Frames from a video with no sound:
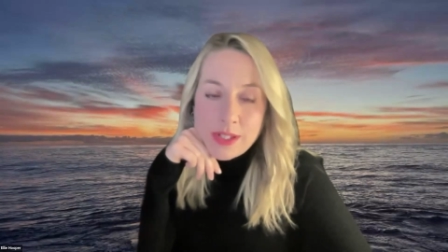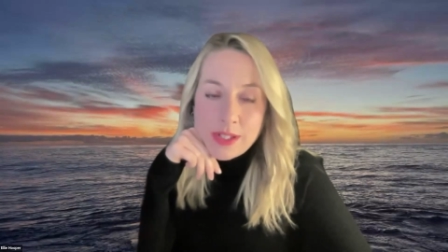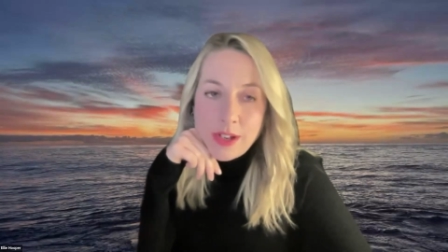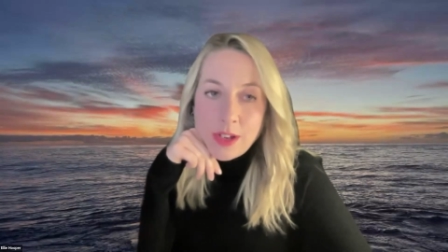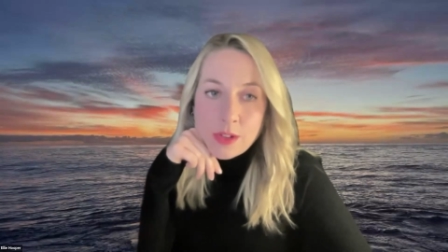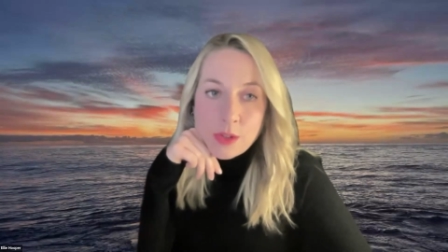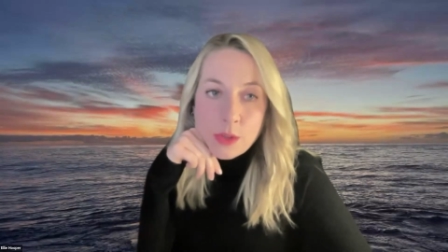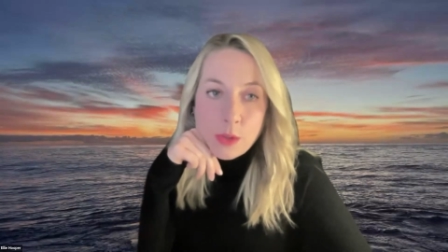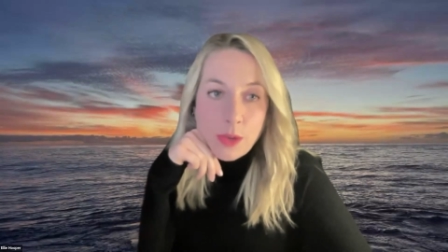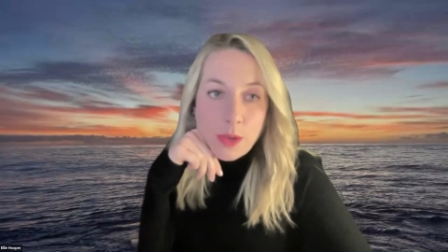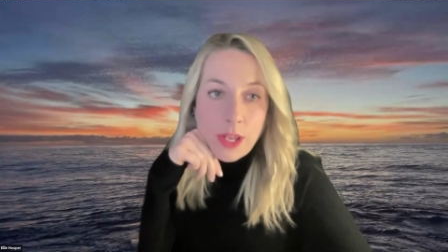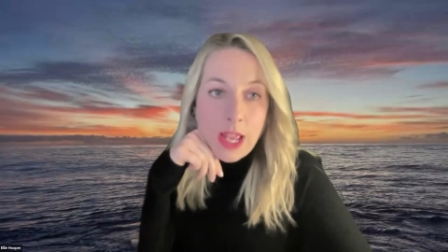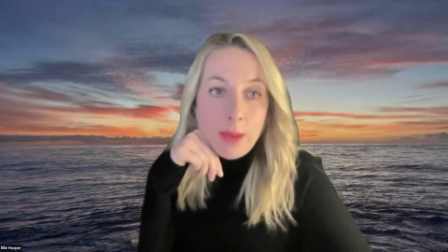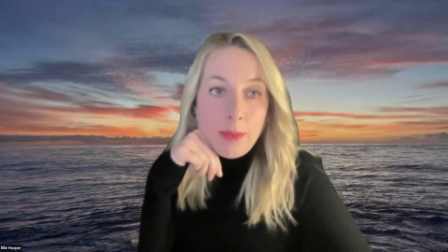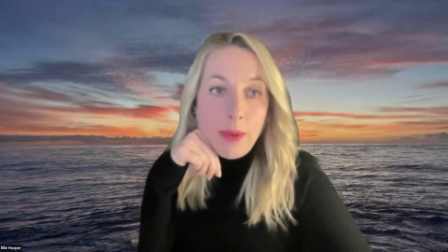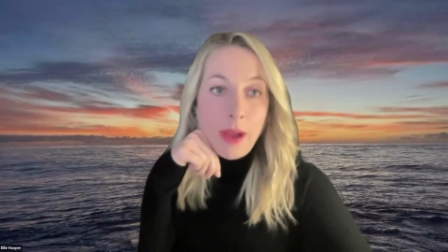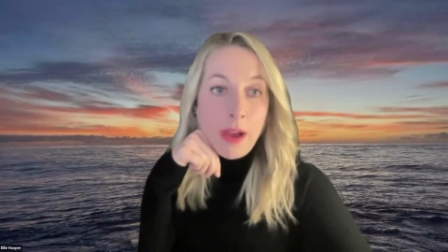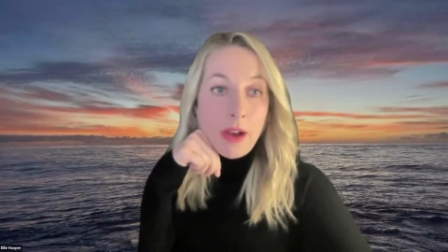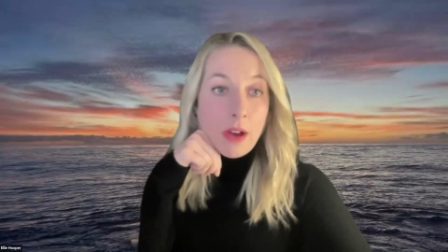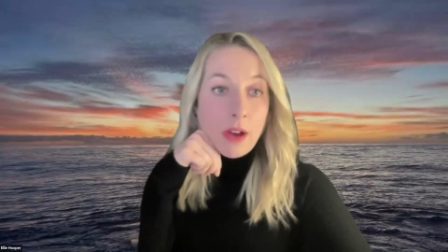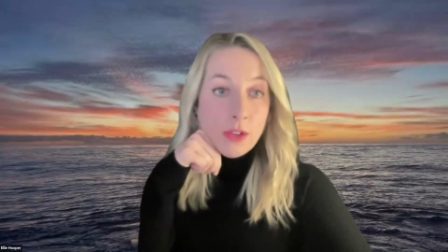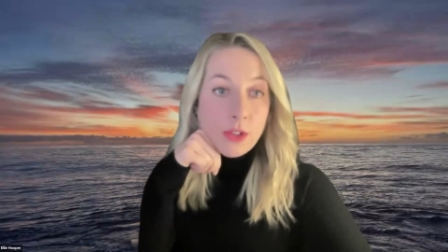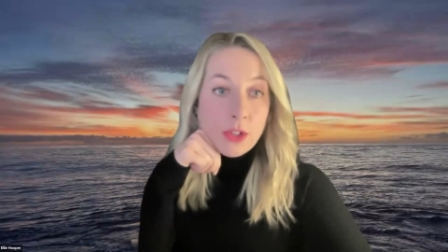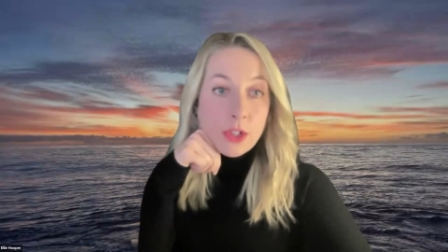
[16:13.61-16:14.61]
start talking
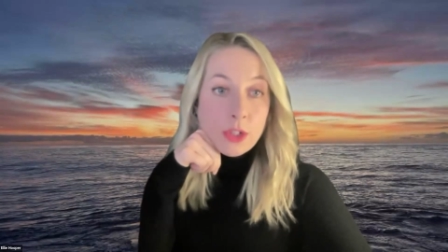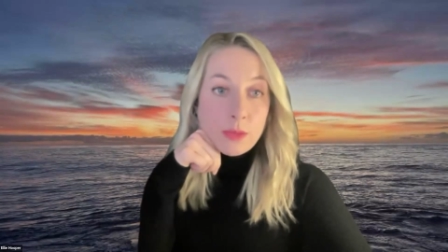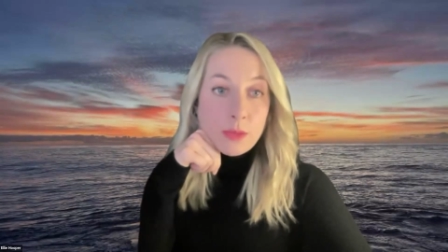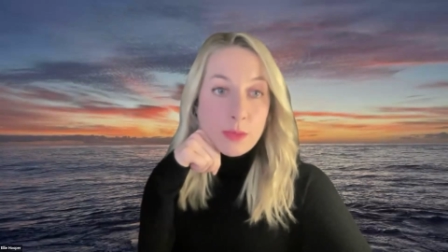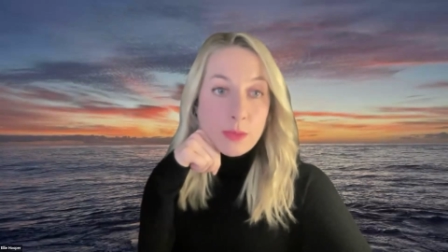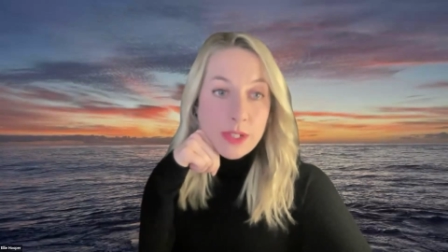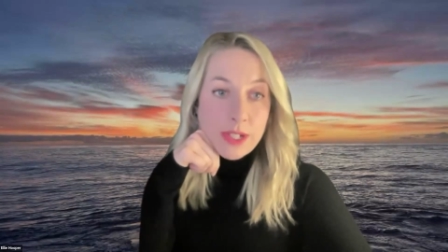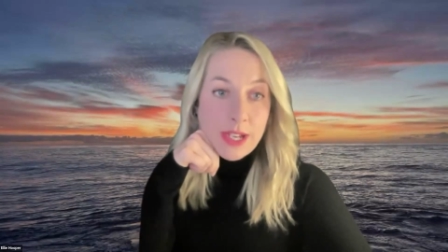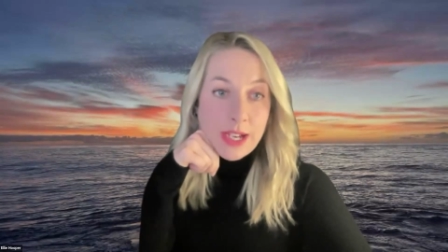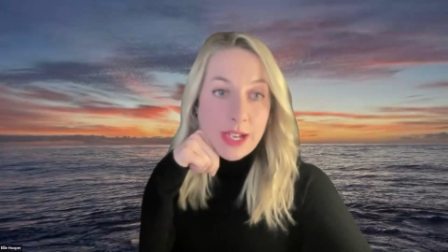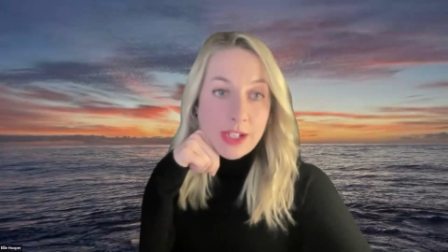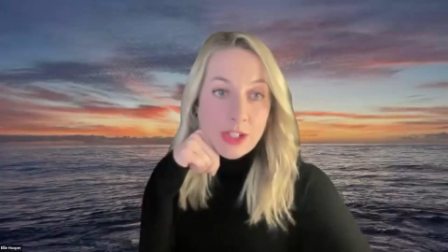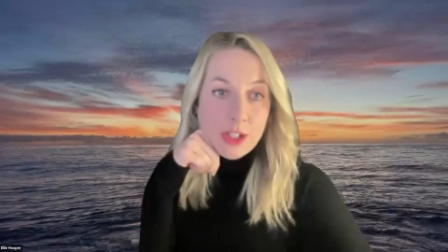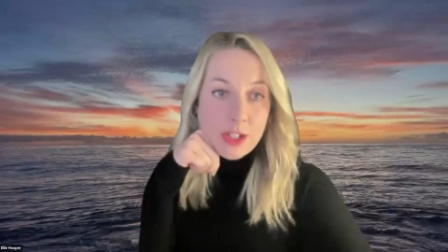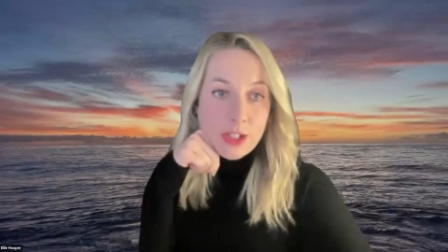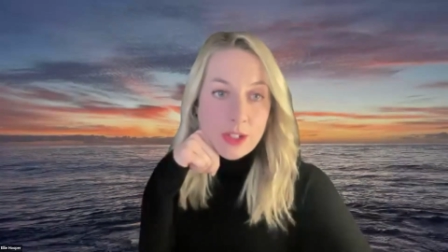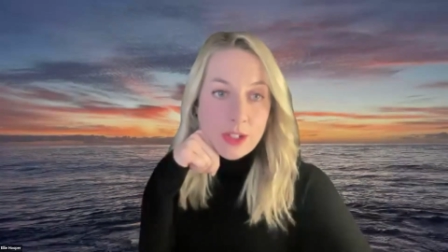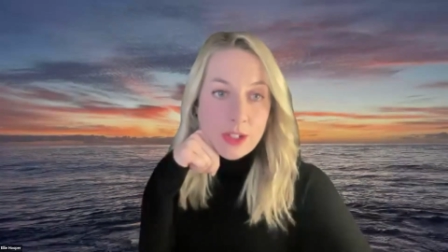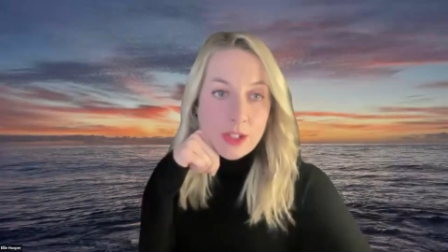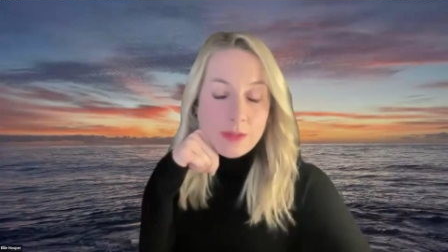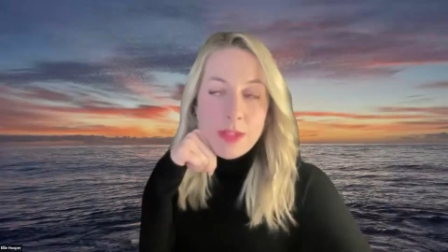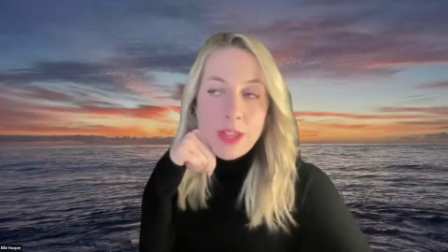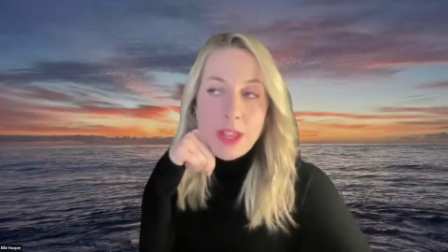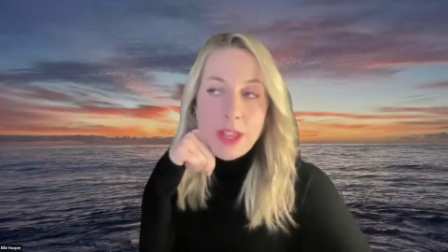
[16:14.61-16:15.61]
about ocean
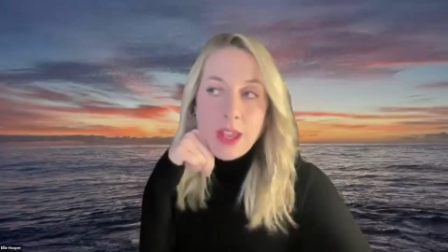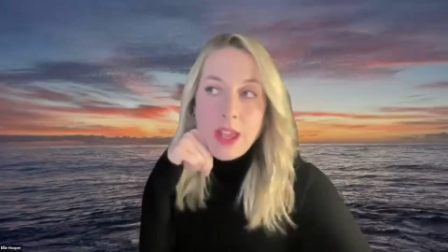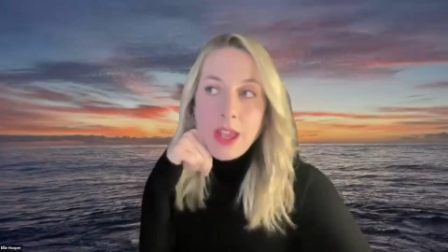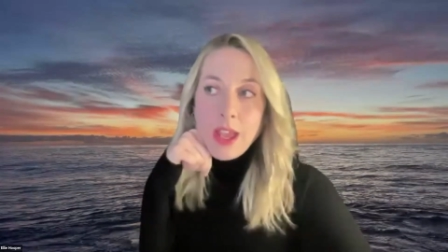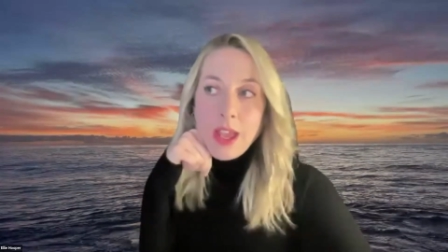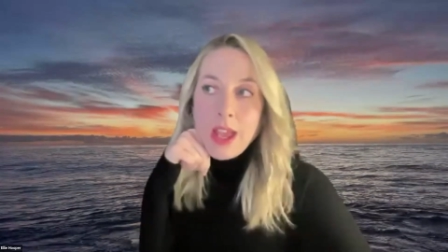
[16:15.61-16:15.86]
protection